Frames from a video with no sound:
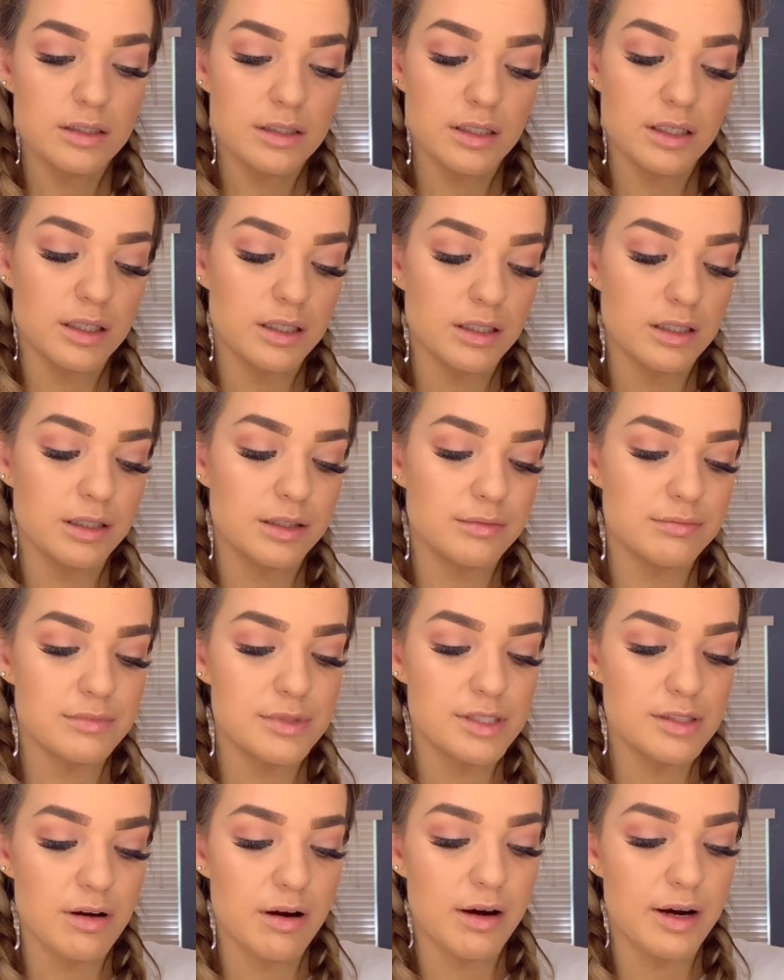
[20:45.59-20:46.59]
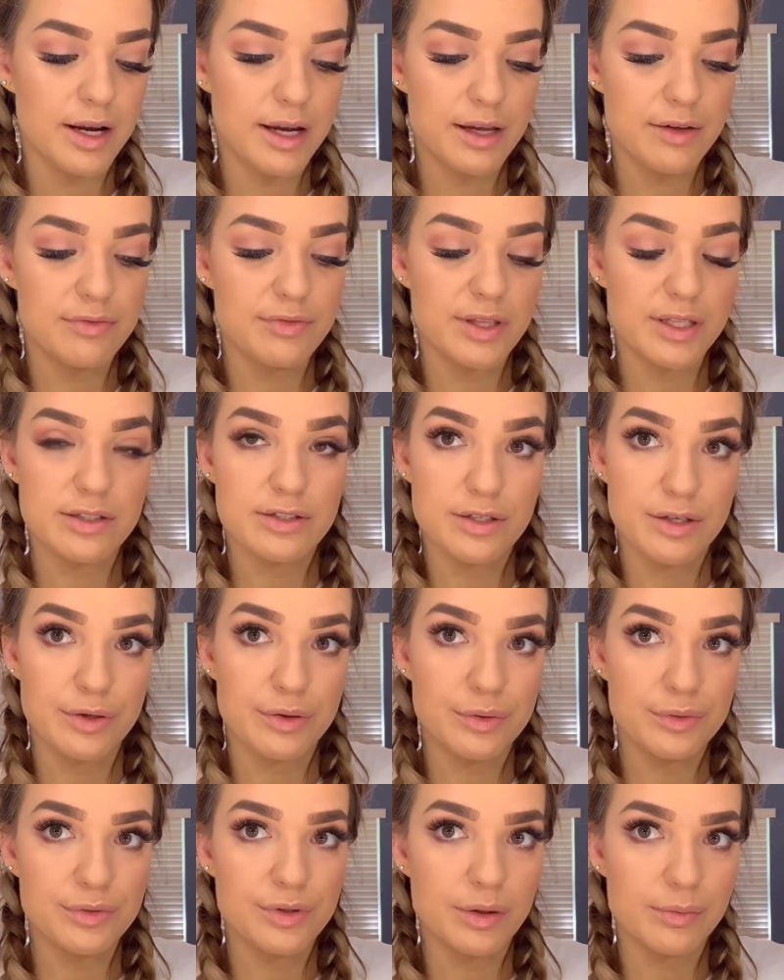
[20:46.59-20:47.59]
Um, sorry if that's
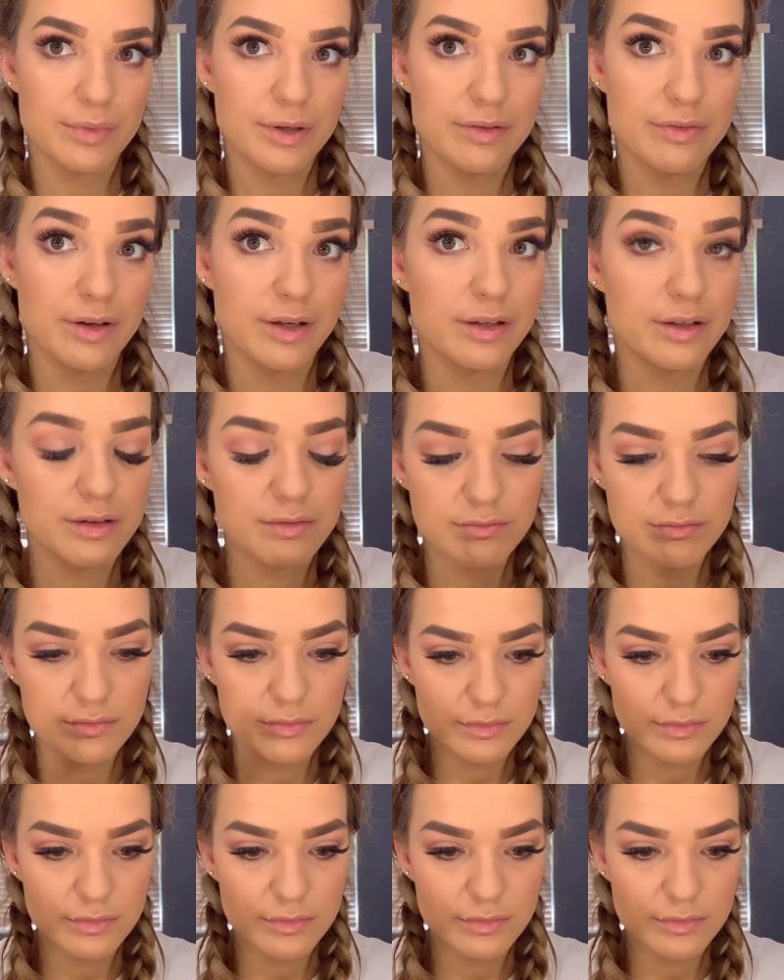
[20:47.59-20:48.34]
you, don't be offended.